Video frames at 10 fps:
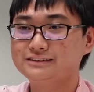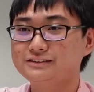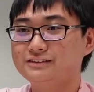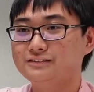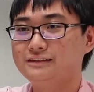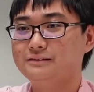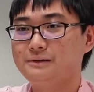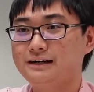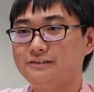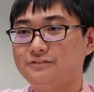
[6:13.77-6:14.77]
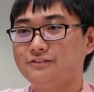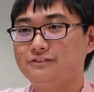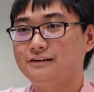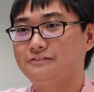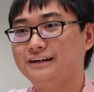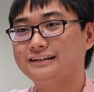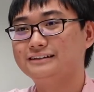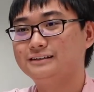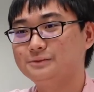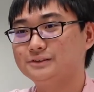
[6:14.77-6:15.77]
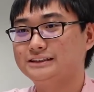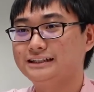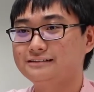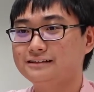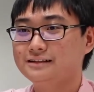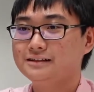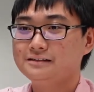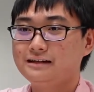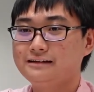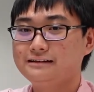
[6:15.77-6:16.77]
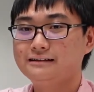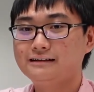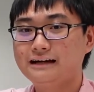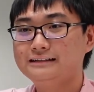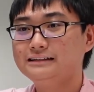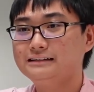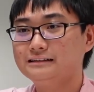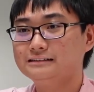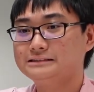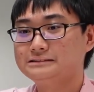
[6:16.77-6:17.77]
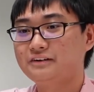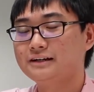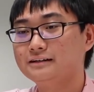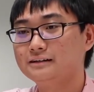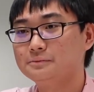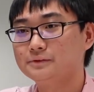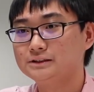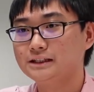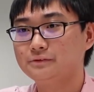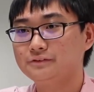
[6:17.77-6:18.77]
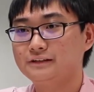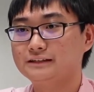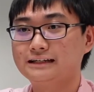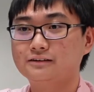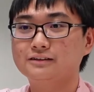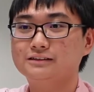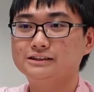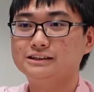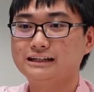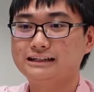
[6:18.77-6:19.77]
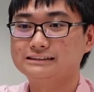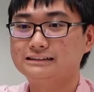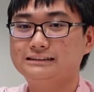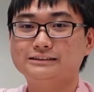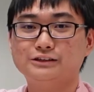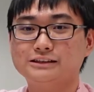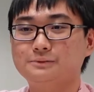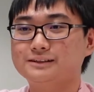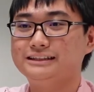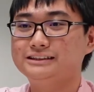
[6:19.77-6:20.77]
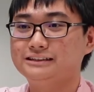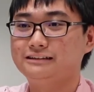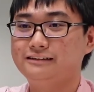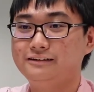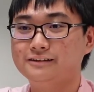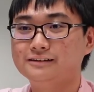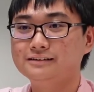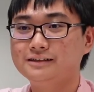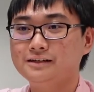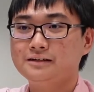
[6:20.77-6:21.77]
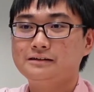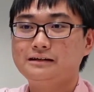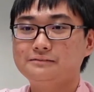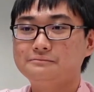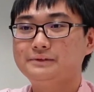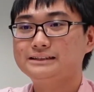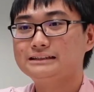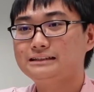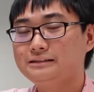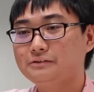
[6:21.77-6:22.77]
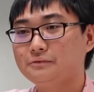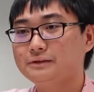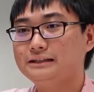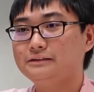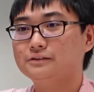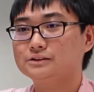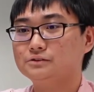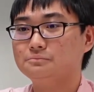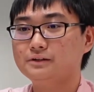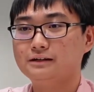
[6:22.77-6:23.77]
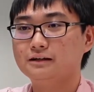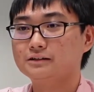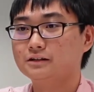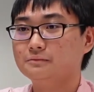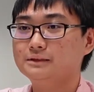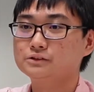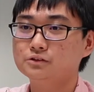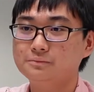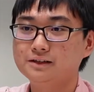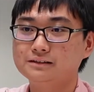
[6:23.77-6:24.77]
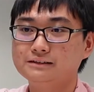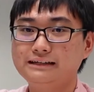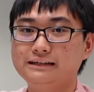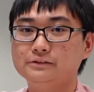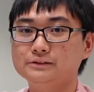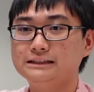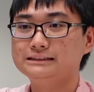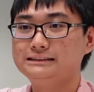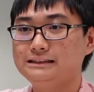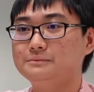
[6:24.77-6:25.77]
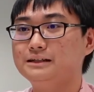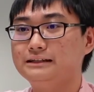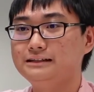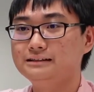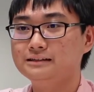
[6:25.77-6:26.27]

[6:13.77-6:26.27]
took on the path of a final year project, and I did a final year project with the technology cluster in the transportation area. Basically, what we did was to build an autonomous robot that uses deep learning